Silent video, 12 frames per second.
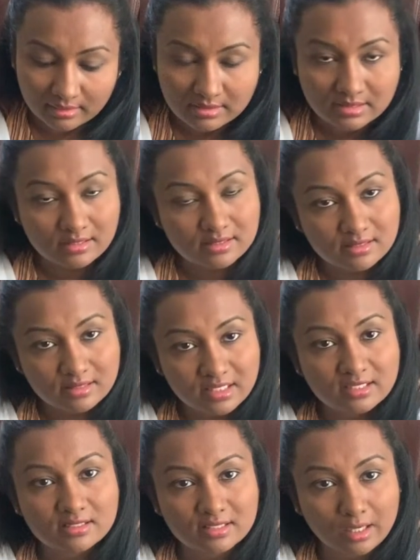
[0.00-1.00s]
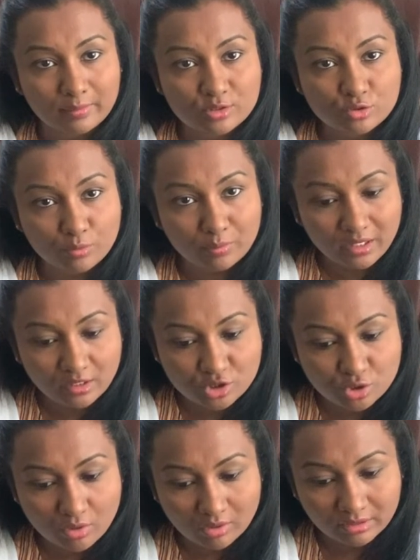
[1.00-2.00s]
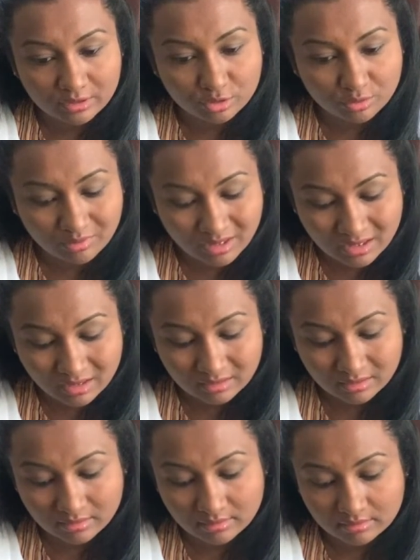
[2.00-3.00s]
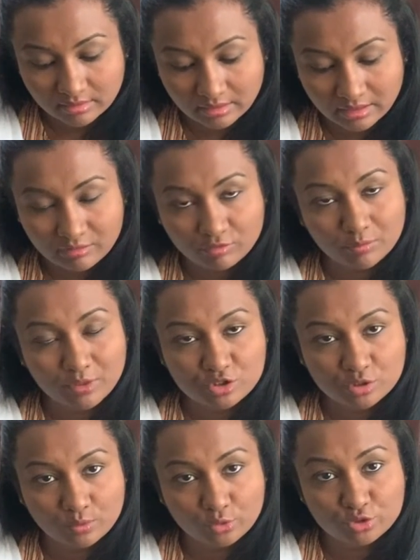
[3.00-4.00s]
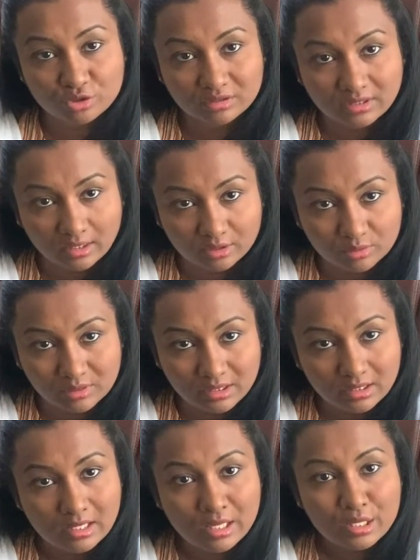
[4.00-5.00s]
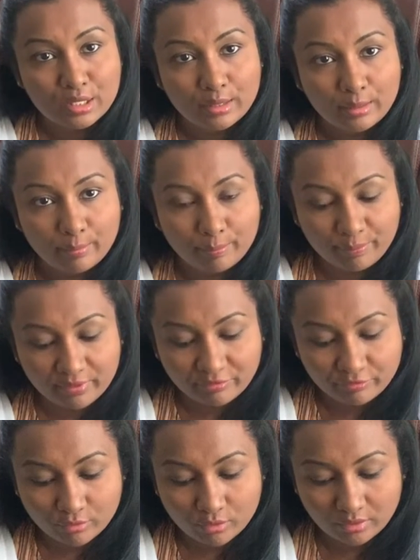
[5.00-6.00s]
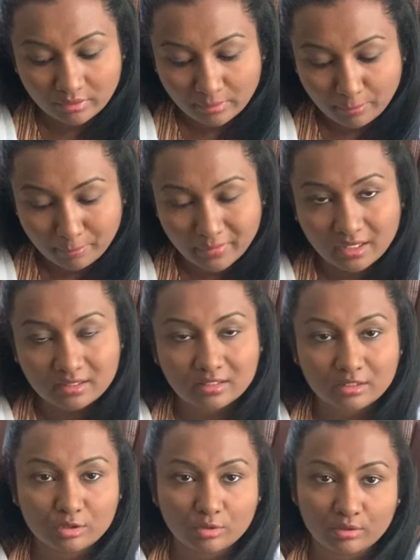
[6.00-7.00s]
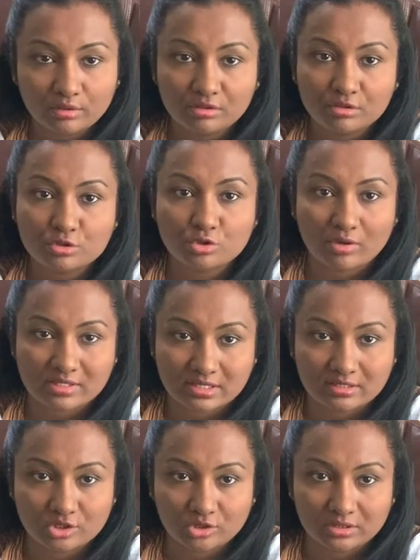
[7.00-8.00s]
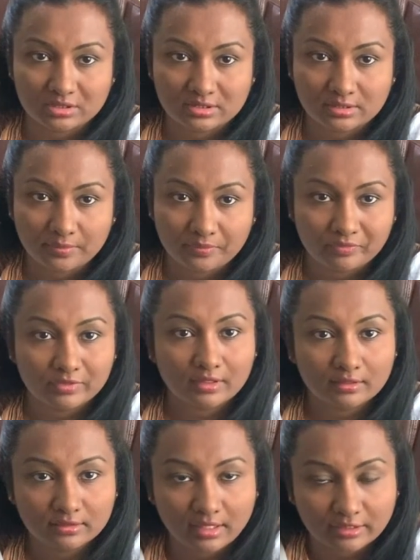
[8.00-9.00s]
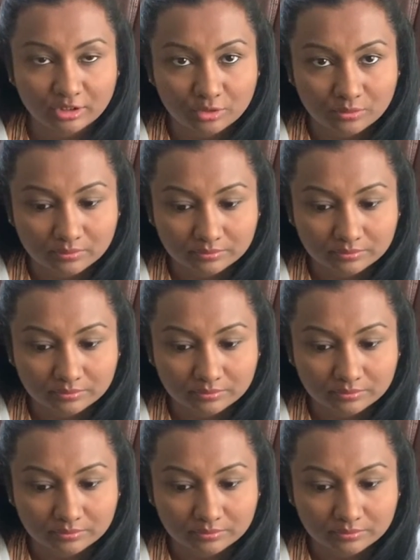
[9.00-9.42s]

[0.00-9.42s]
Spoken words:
since NEET is coming. So make sure that you're reading the information brochure thoroughly before making your choice entries. Thank you.